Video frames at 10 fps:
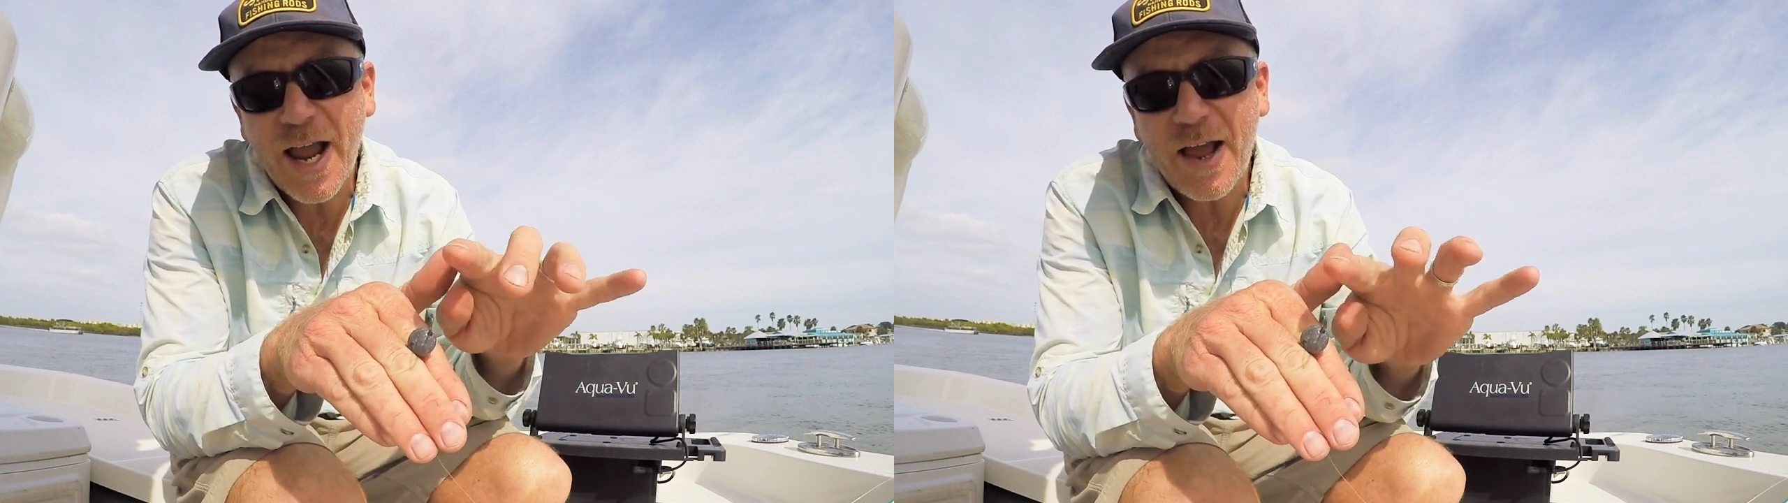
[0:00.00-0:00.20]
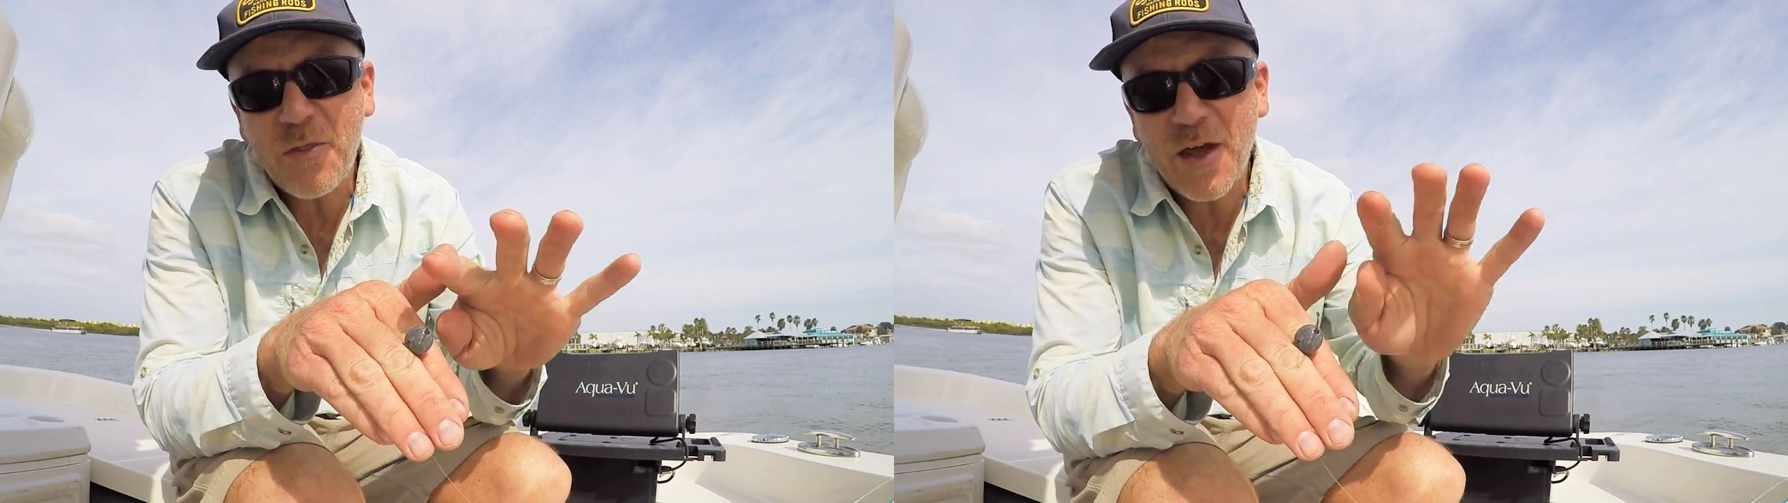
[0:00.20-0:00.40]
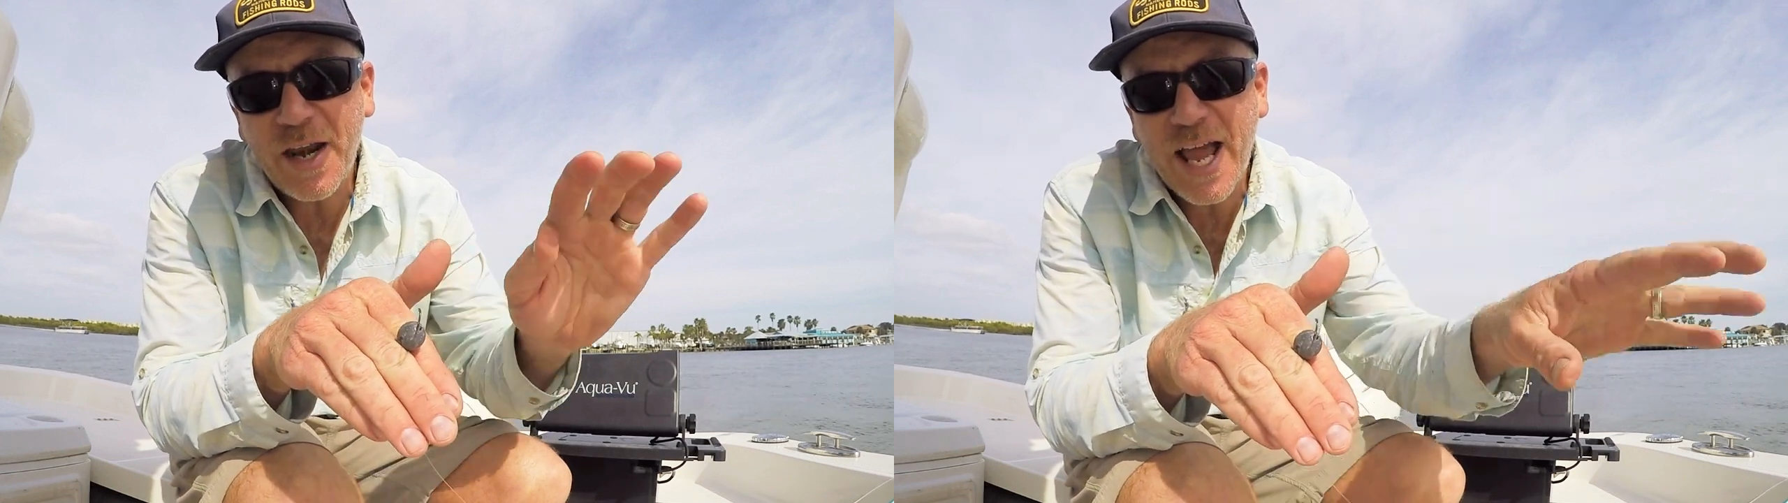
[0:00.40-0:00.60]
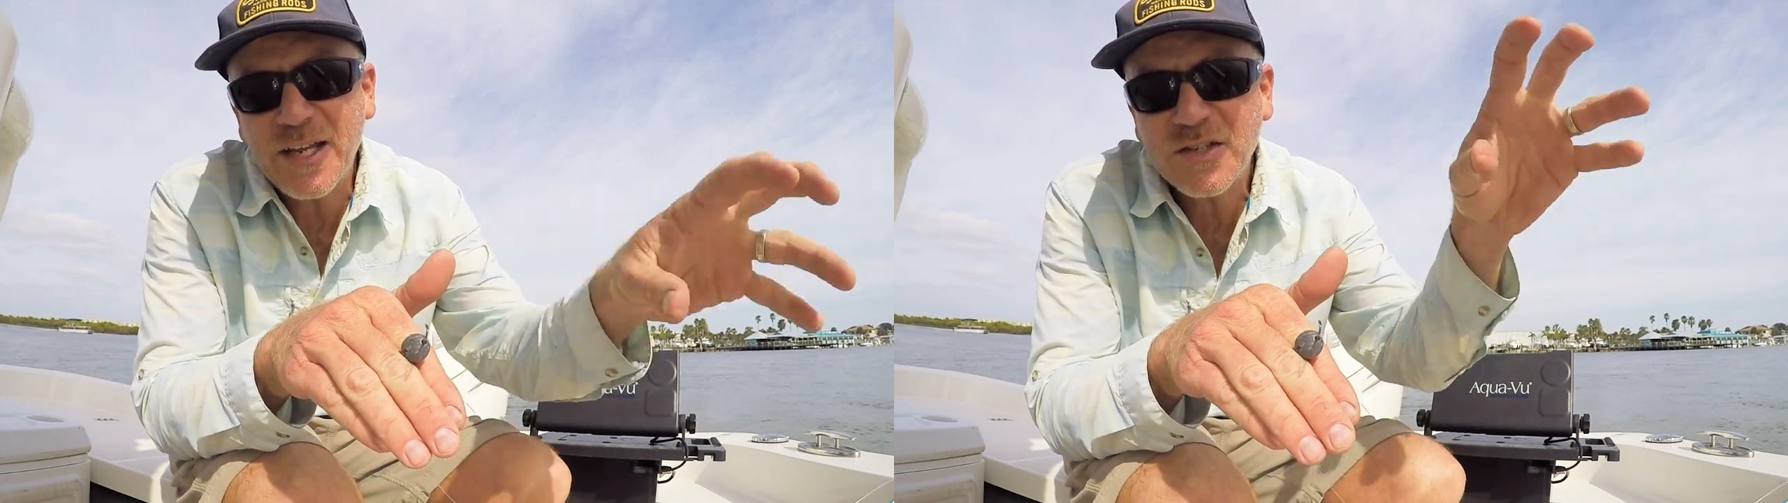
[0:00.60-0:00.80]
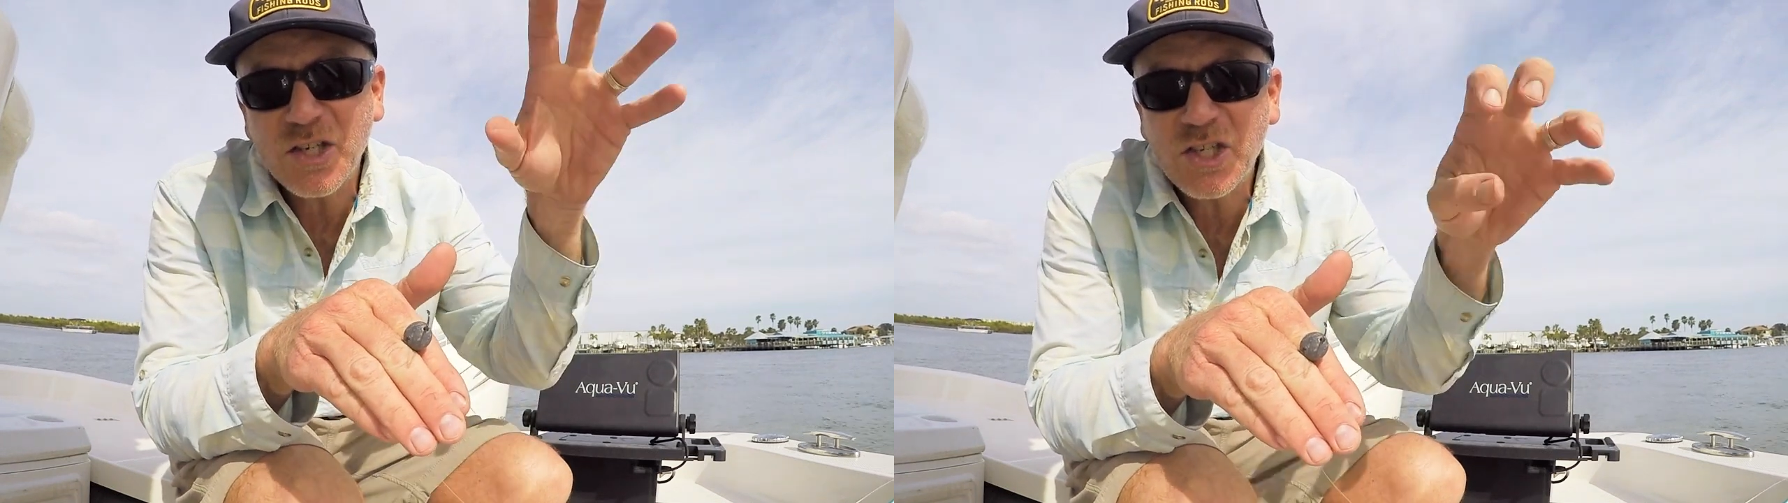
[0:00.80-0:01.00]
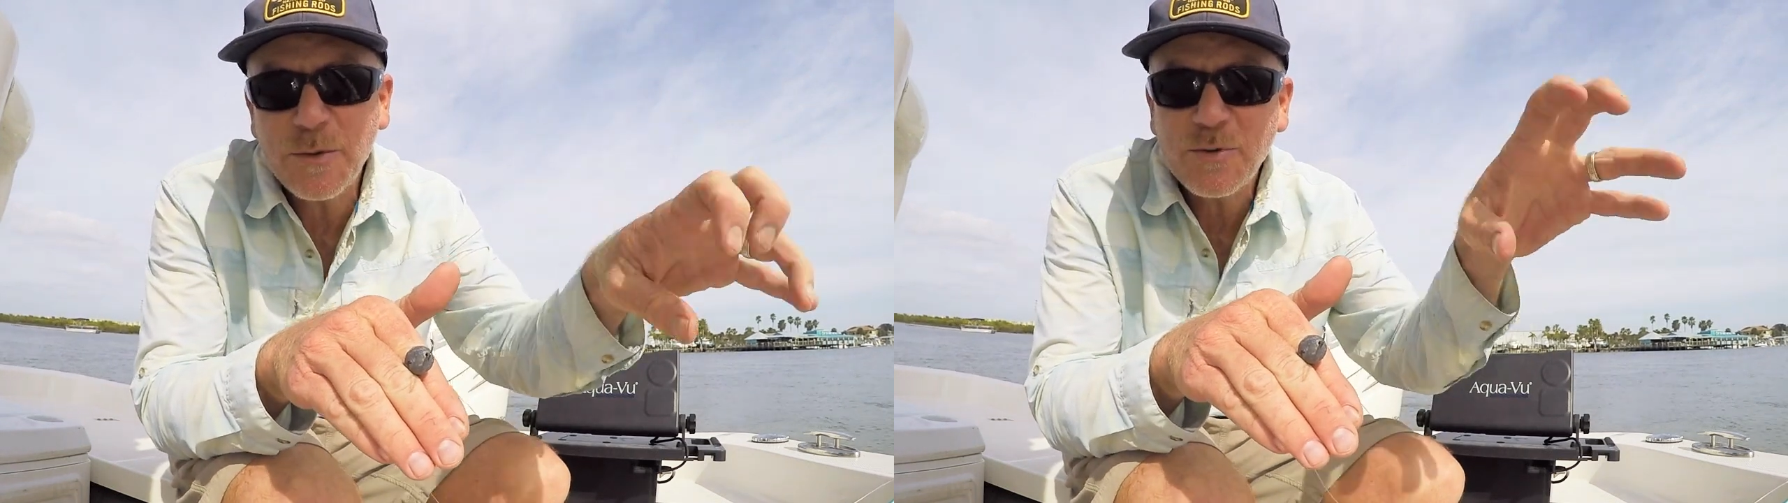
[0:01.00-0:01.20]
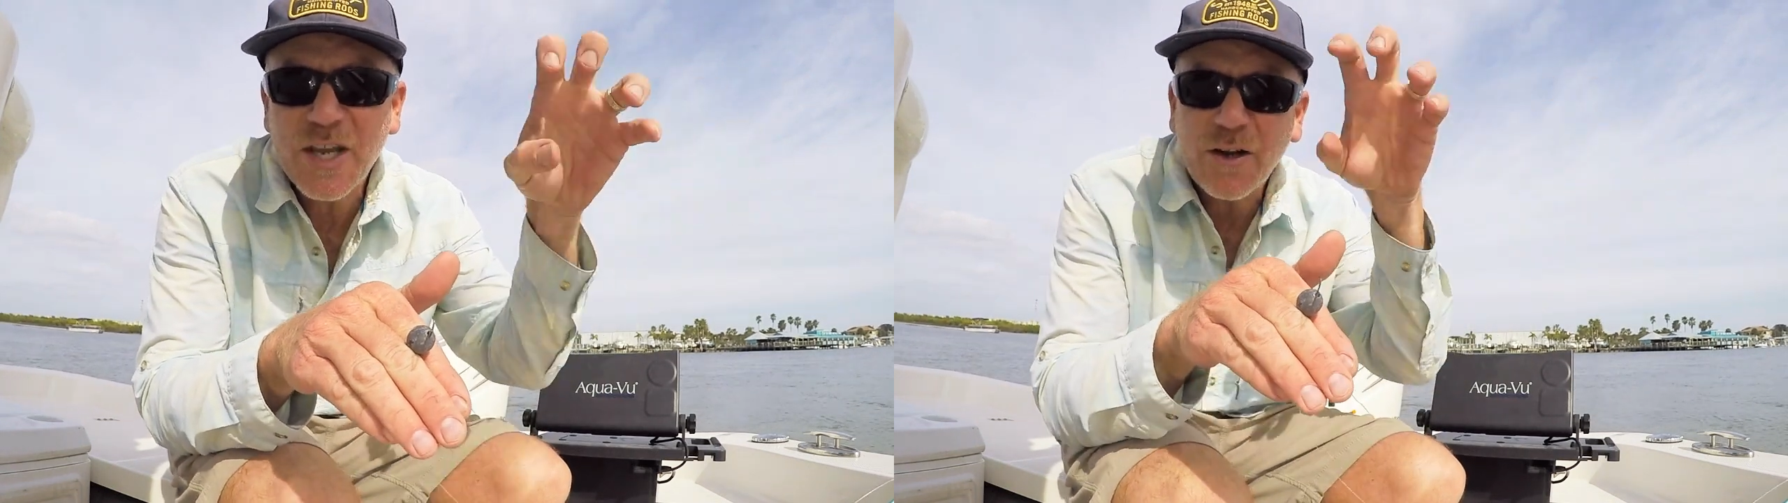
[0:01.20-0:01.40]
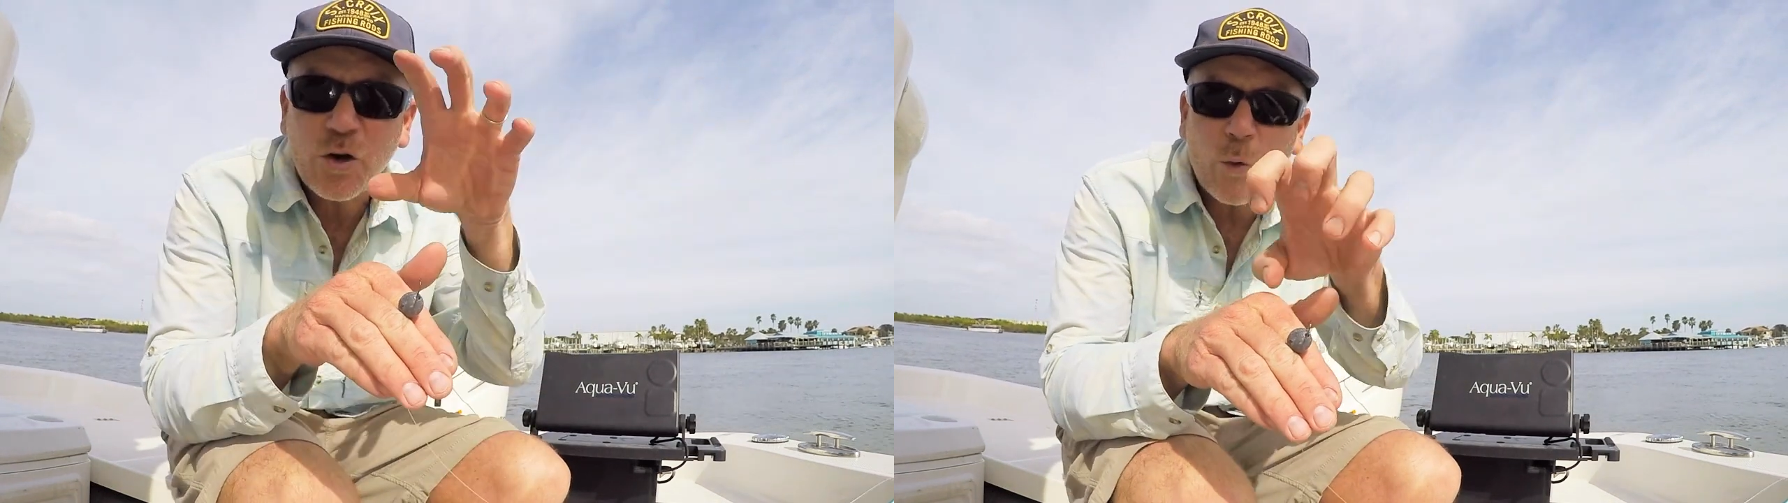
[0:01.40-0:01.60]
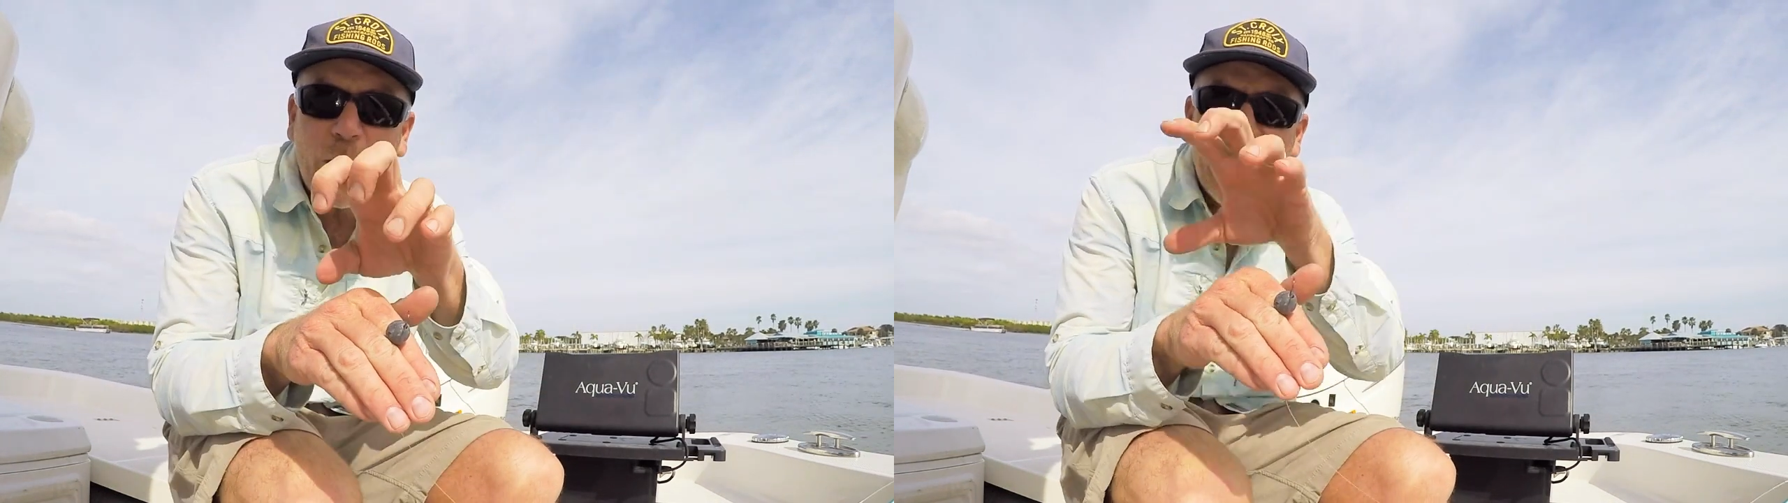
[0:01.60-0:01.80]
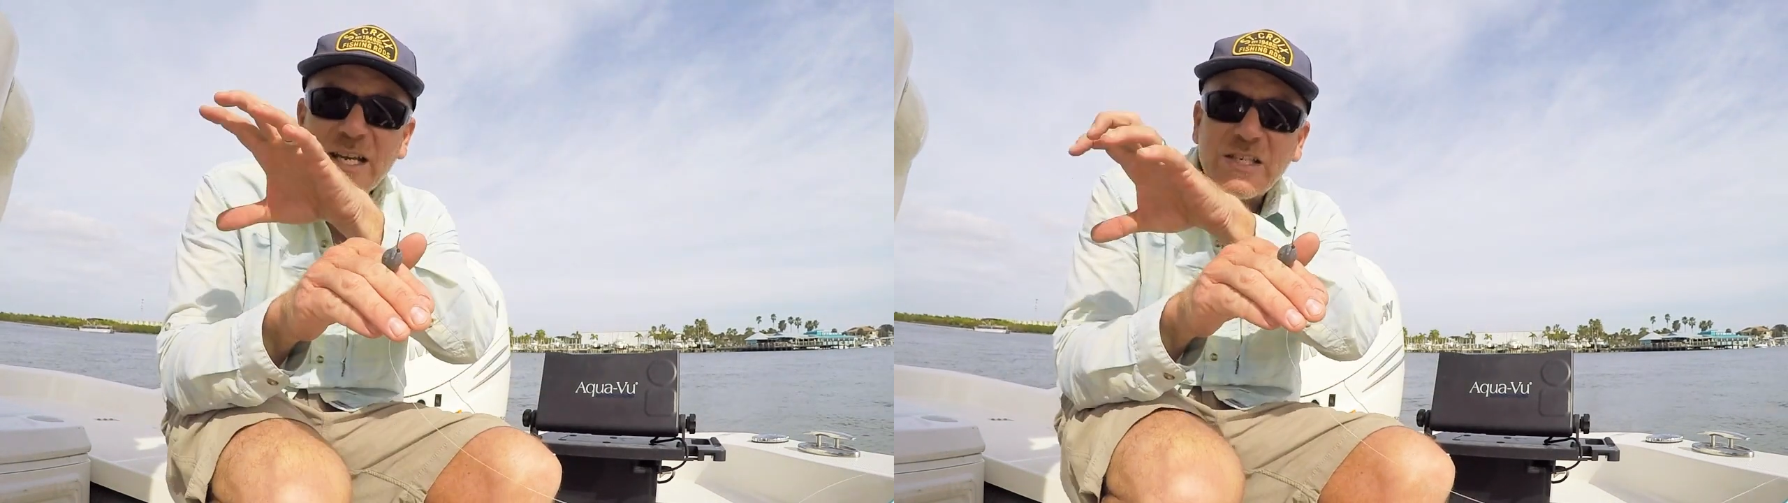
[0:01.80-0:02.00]
And then as the sheepshead
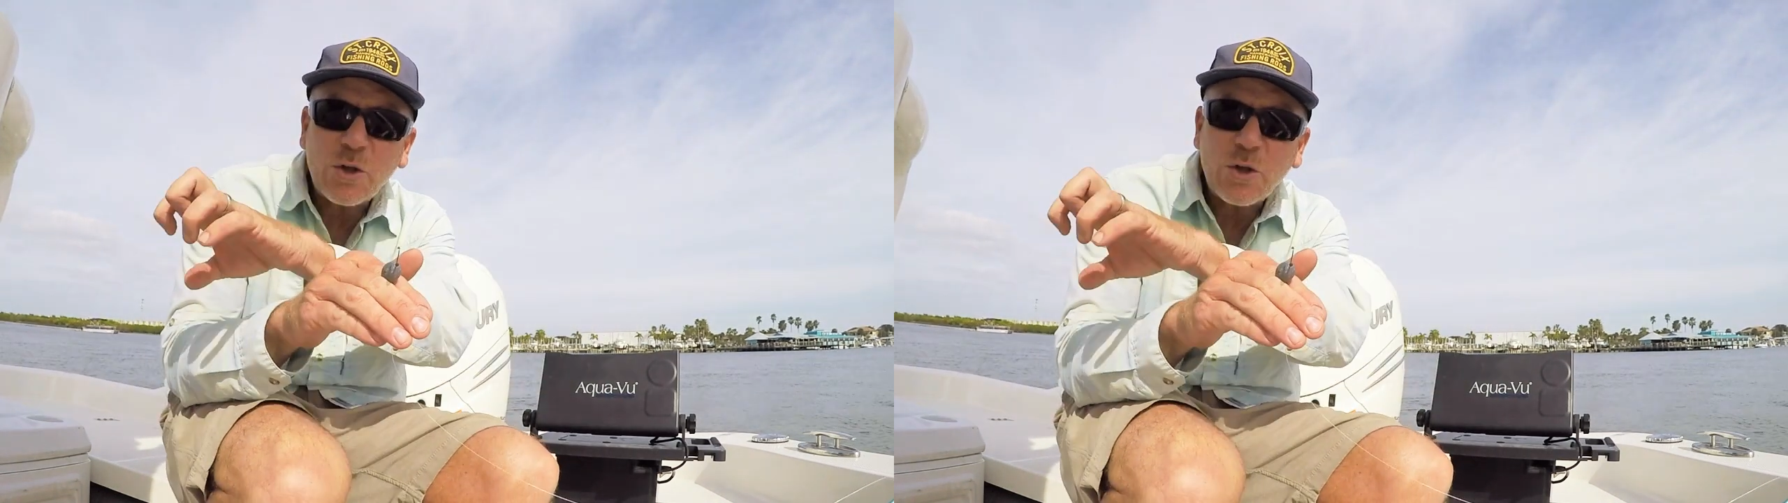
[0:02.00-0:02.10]
graze